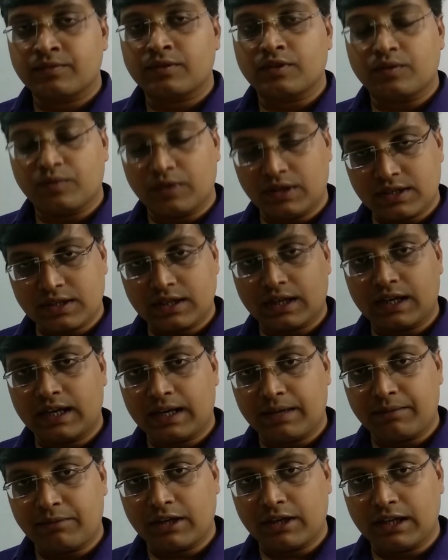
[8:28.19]
Once again I
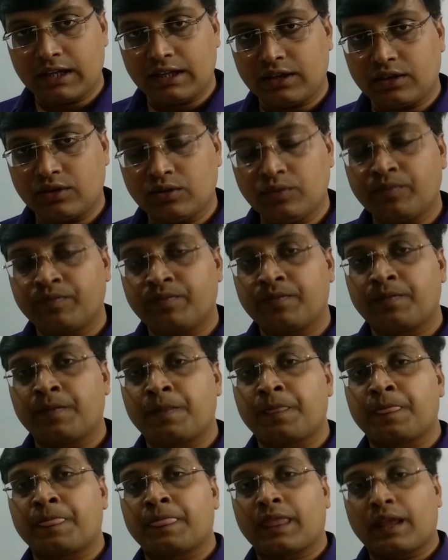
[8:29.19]
am telling you,
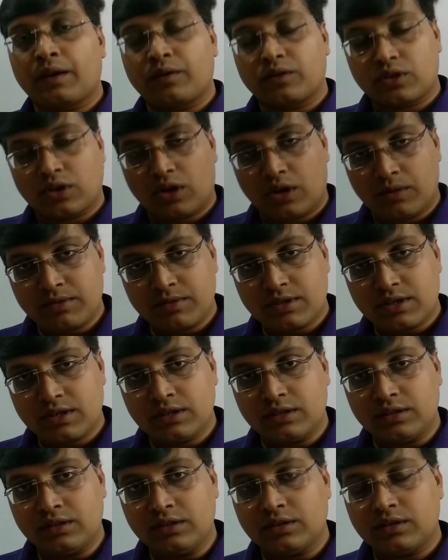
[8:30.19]

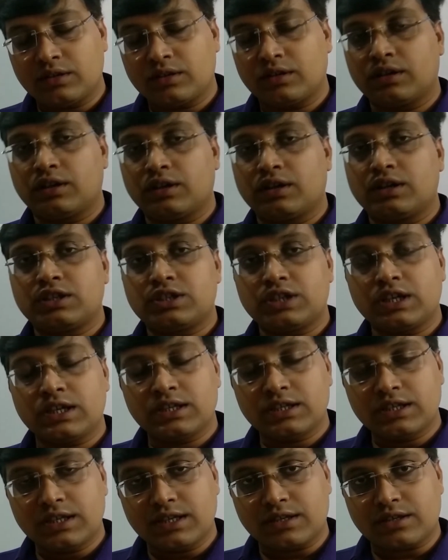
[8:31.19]
Thomson
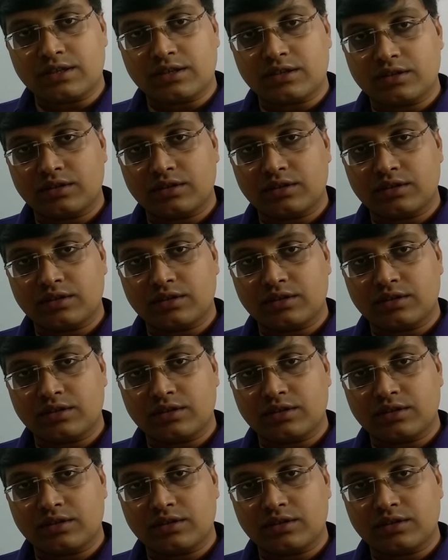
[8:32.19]
changes